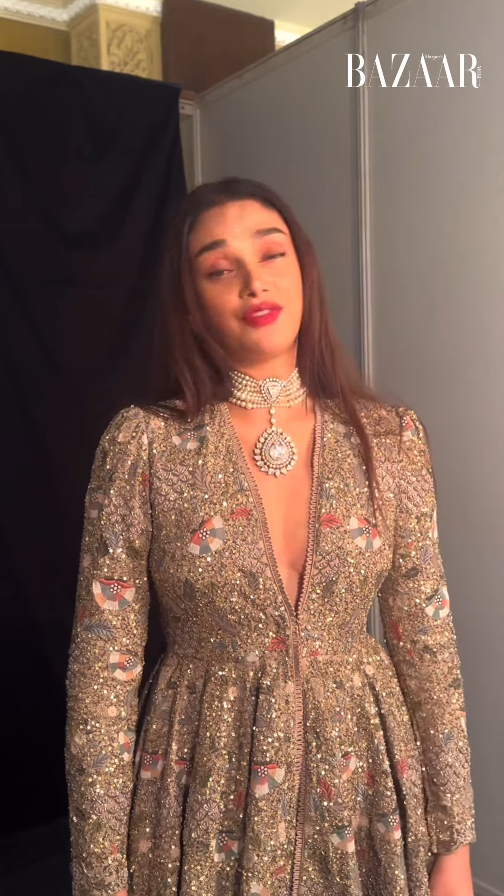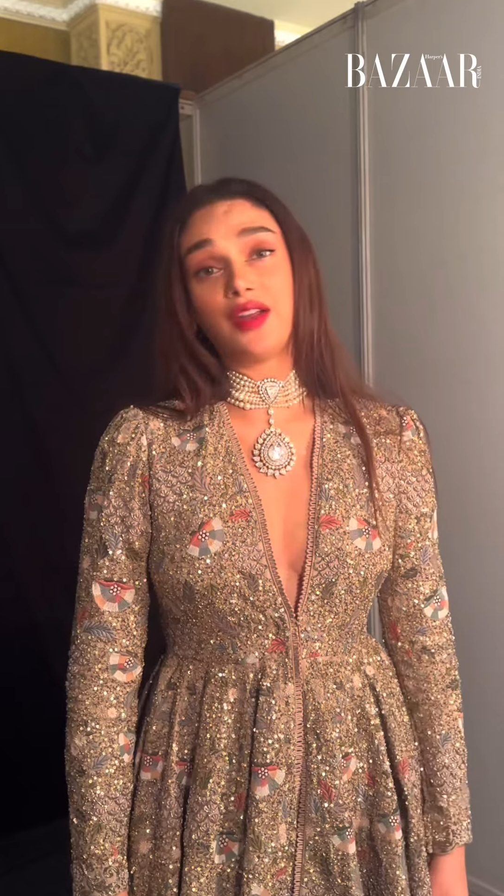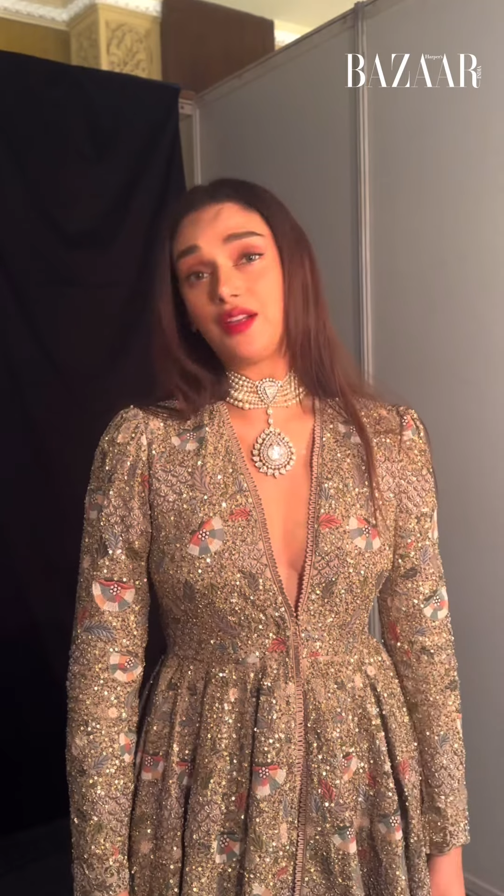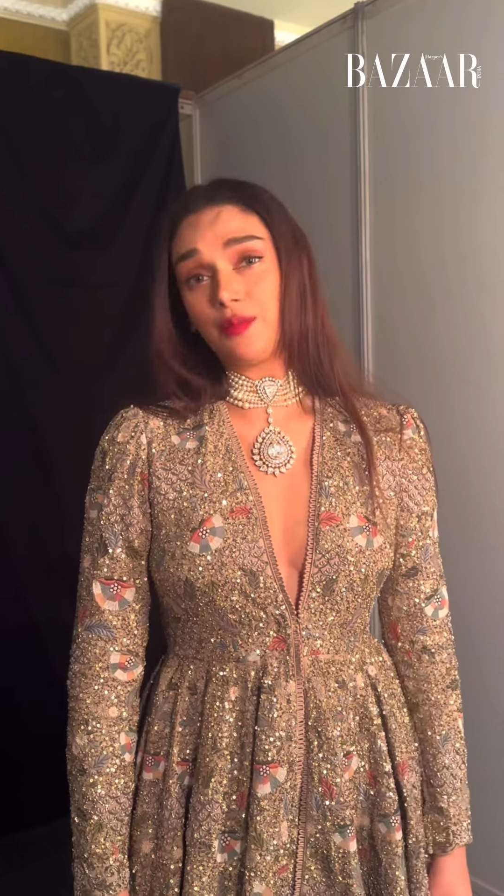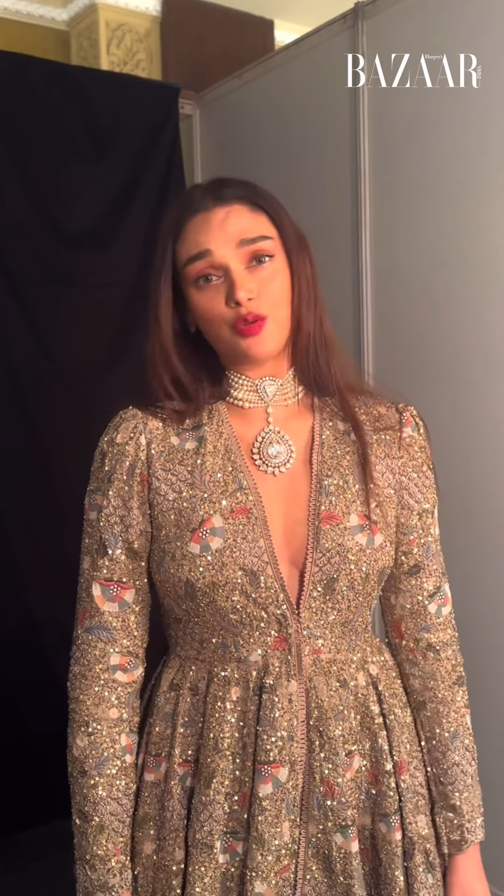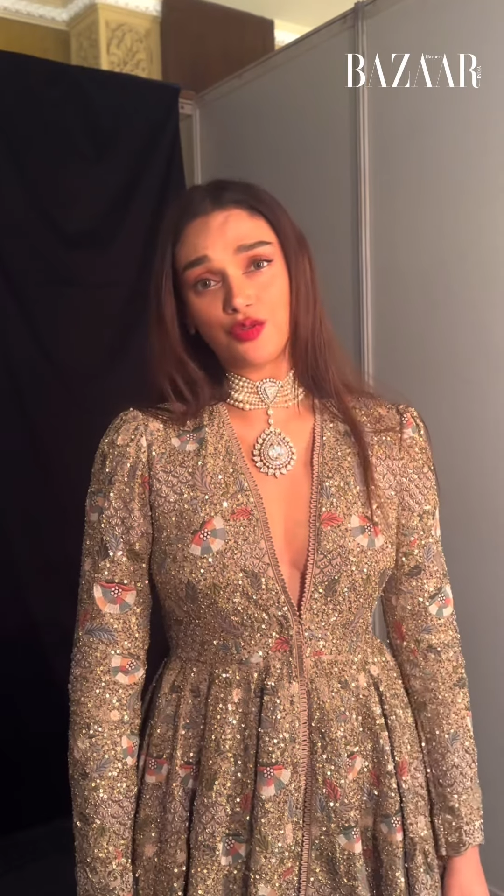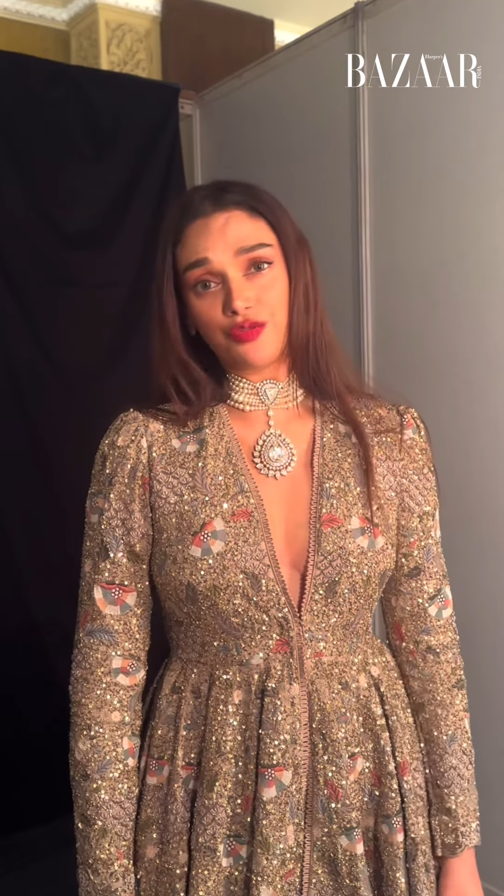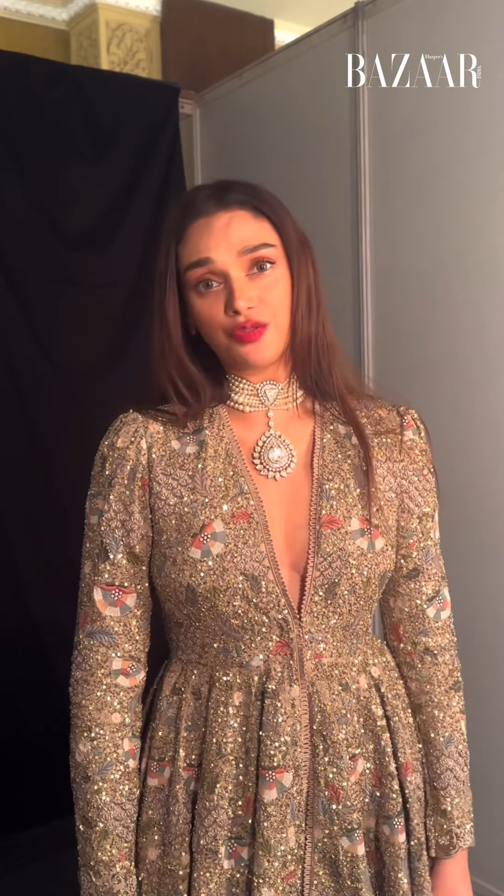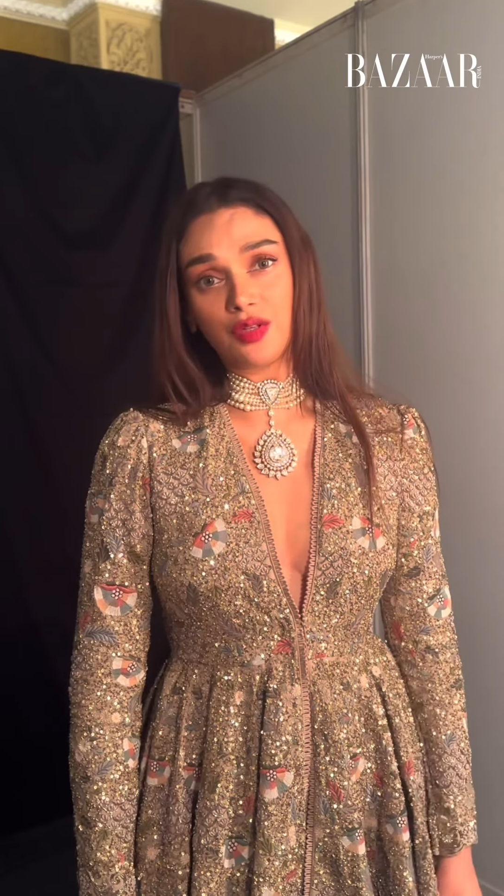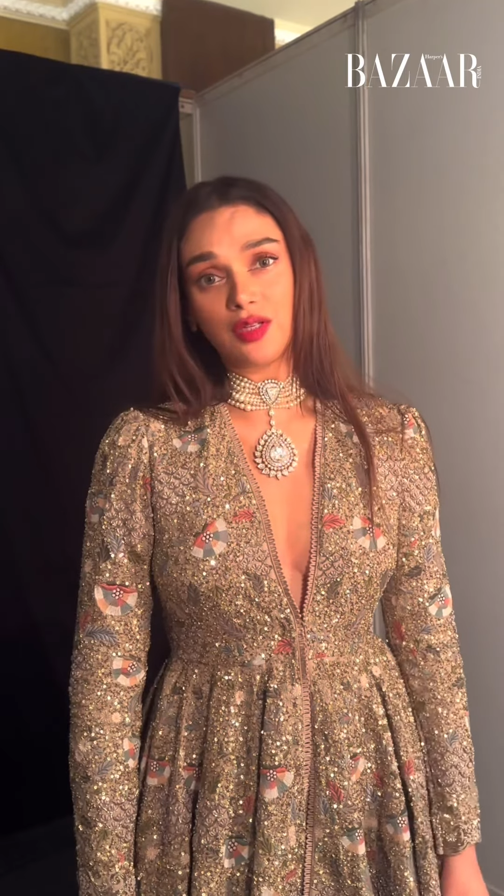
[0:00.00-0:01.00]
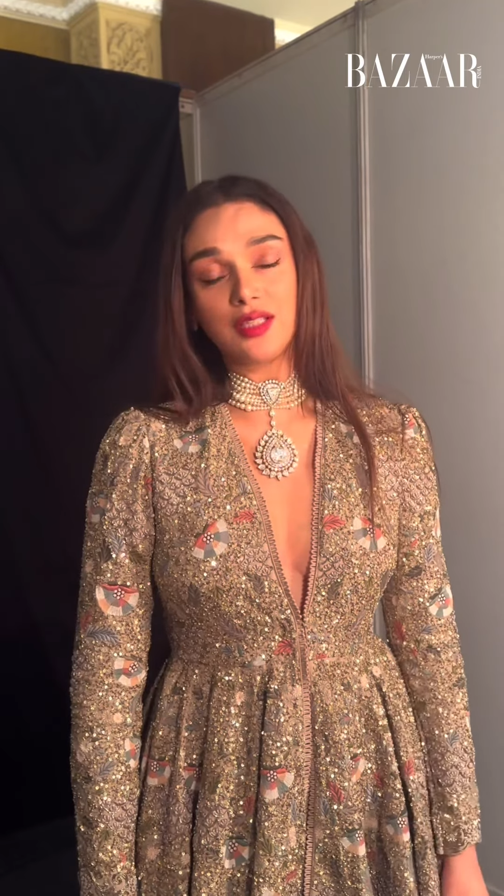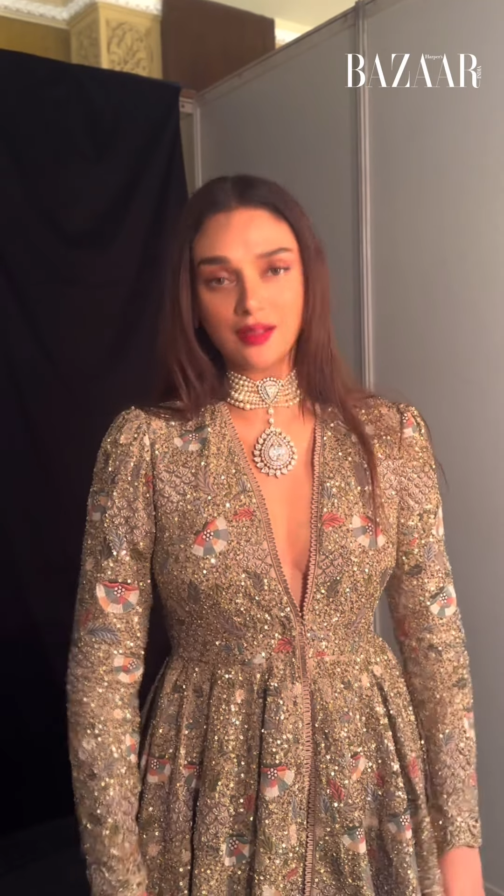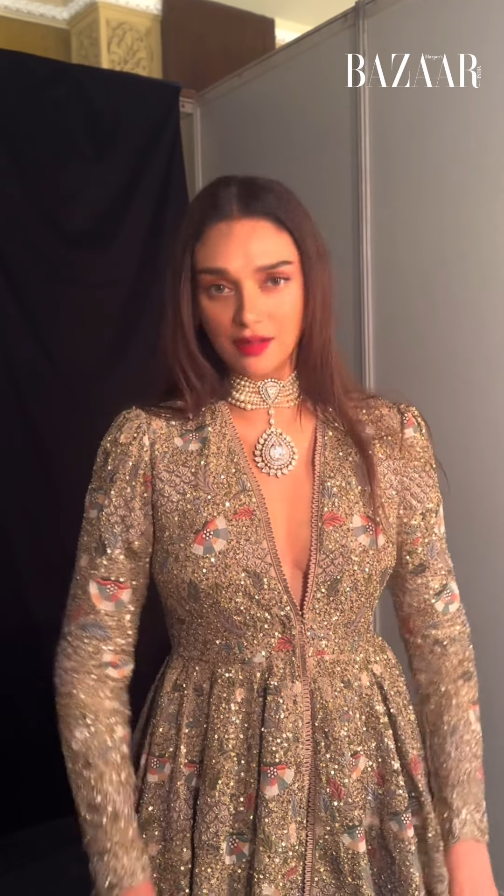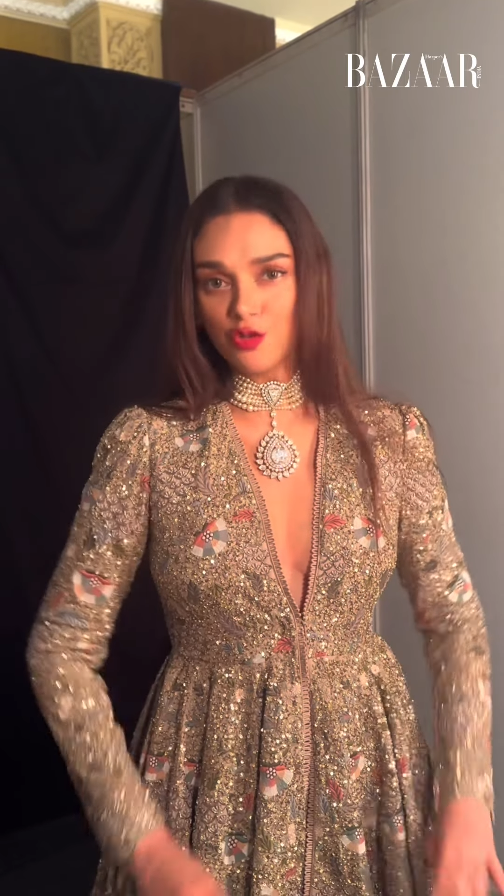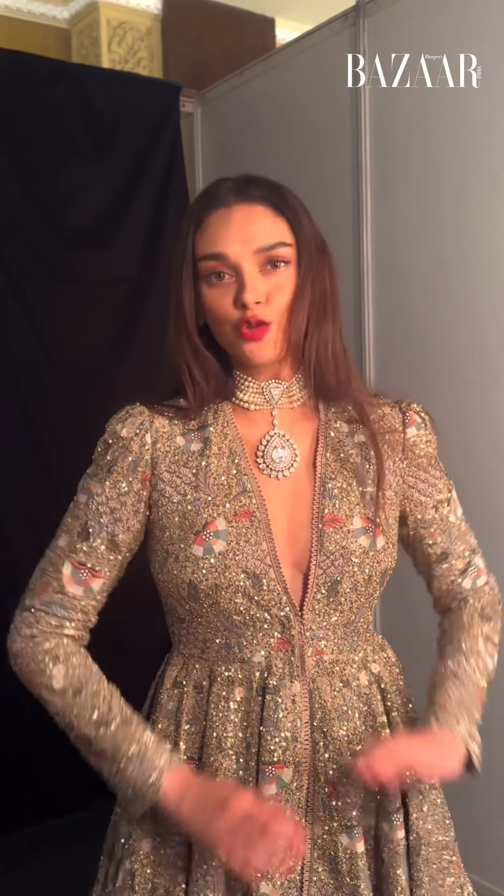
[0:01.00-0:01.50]
very beautiful.
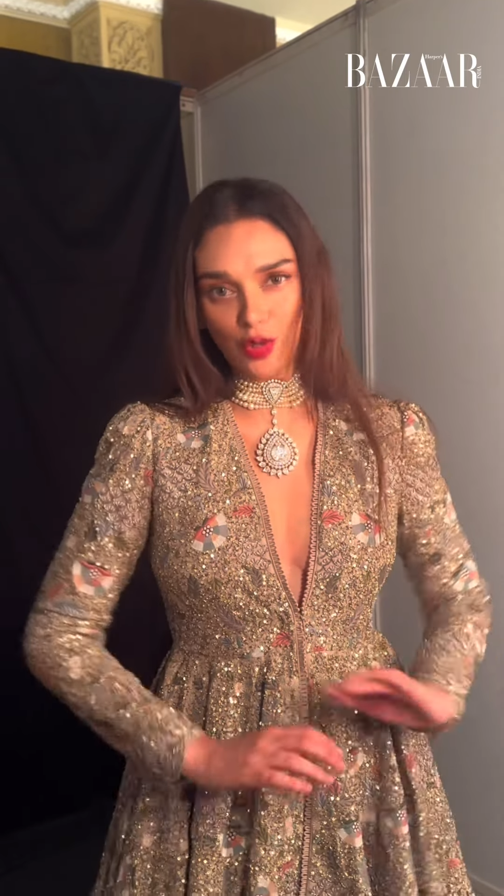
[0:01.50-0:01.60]
It's